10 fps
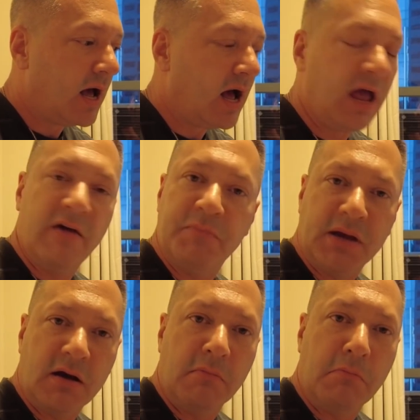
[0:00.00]
I have
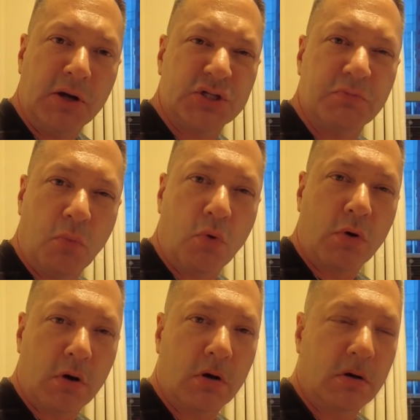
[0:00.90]
become much
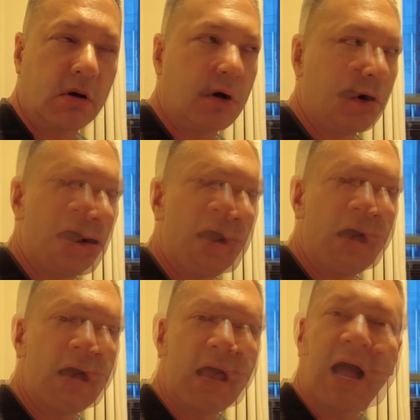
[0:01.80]
more,
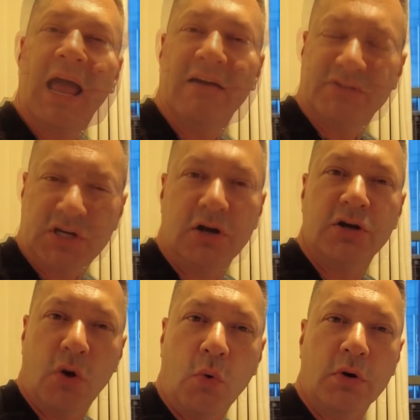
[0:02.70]
I have
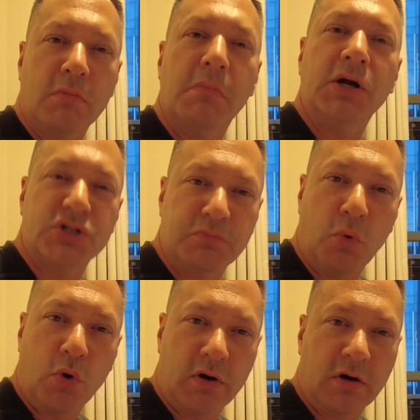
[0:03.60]
started to order much
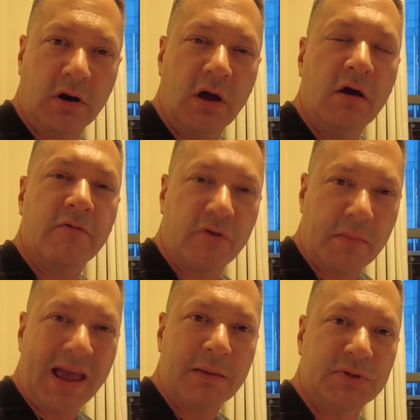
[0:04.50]
more
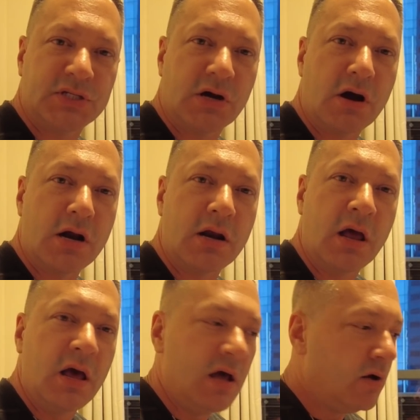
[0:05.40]
from
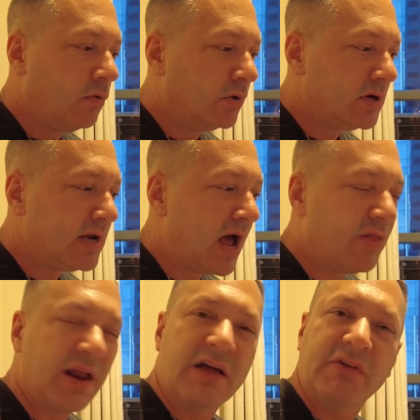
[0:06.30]
Amazon
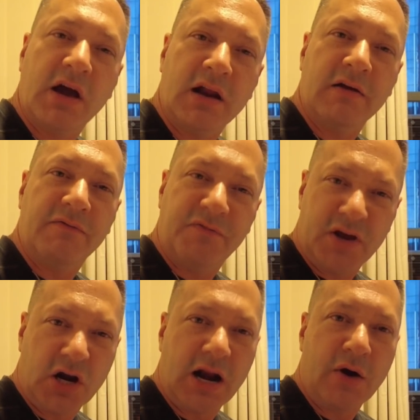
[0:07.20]
now that I've kind of
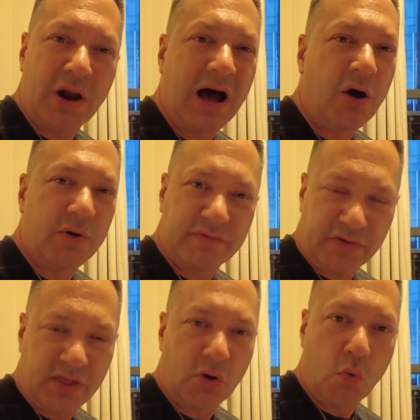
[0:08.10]
figured out how
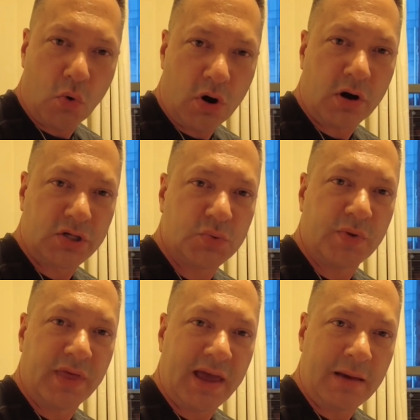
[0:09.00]
everything works
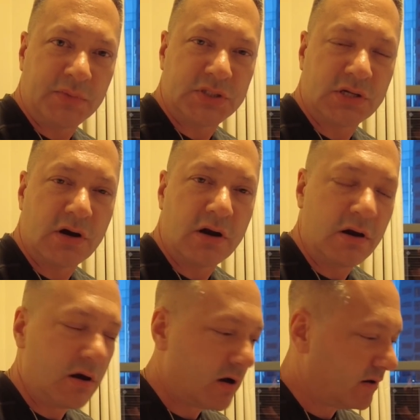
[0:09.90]
with
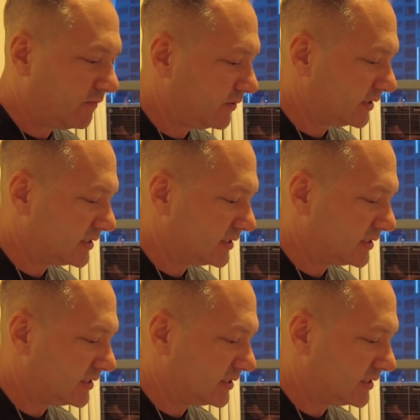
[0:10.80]
Amazon. For